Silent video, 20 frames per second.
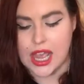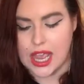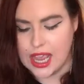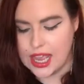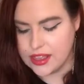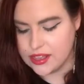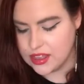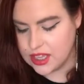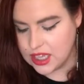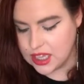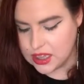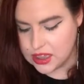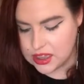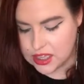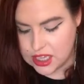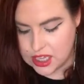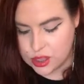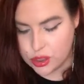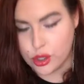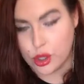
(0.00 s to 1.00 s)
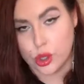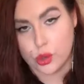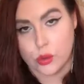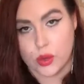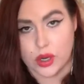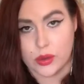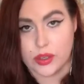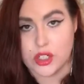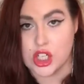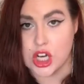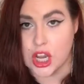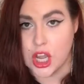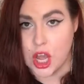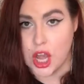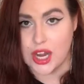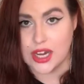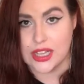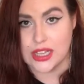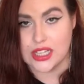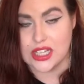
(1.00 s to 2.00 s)
And then the third one, which I
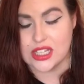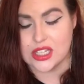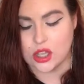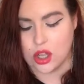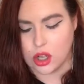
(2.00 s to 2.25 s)
got in this